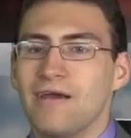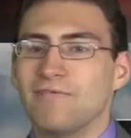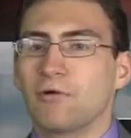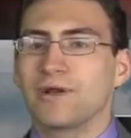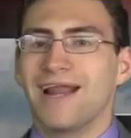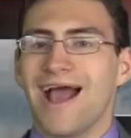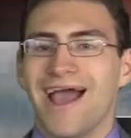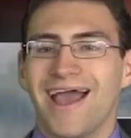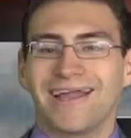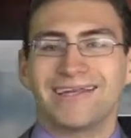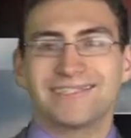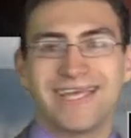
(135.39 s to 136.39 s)

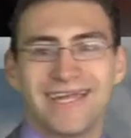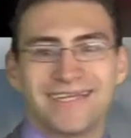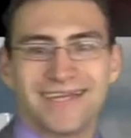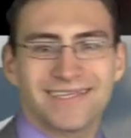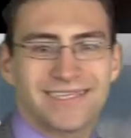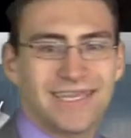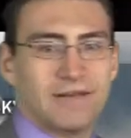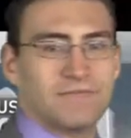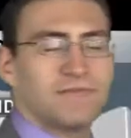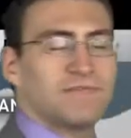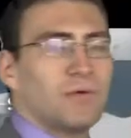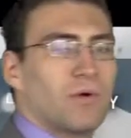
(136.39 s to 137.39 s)
forty-nine Sandusky to
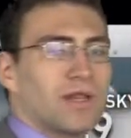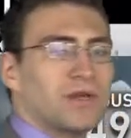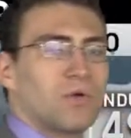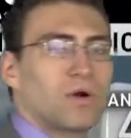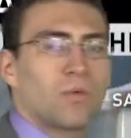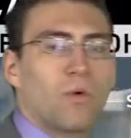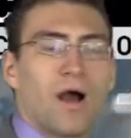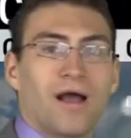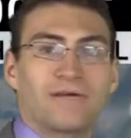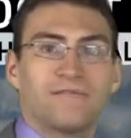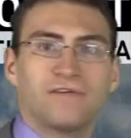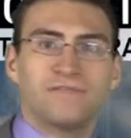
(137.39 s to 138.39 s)
fifty-one in
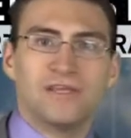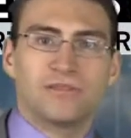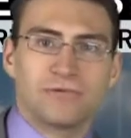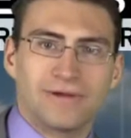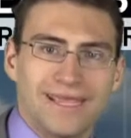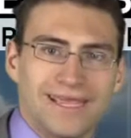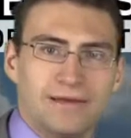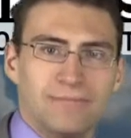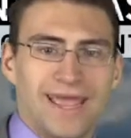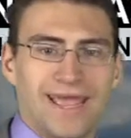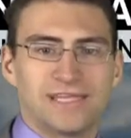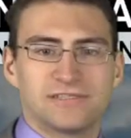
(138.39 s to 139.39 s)
Norwalk, fifty-three in
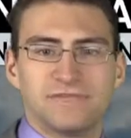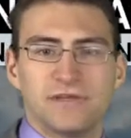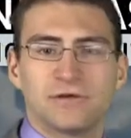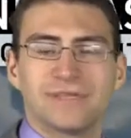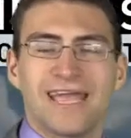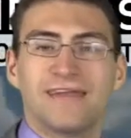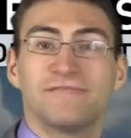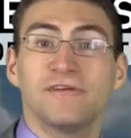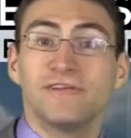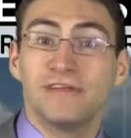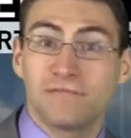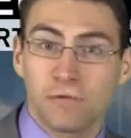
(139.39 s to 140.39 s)
Mansfield, and
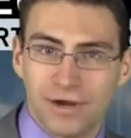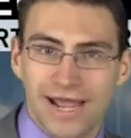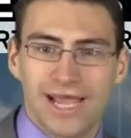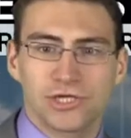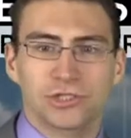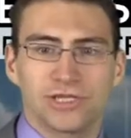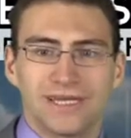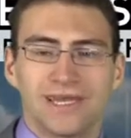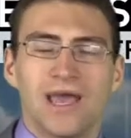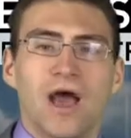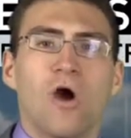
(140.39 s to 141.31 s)
fifty-four in Ashland.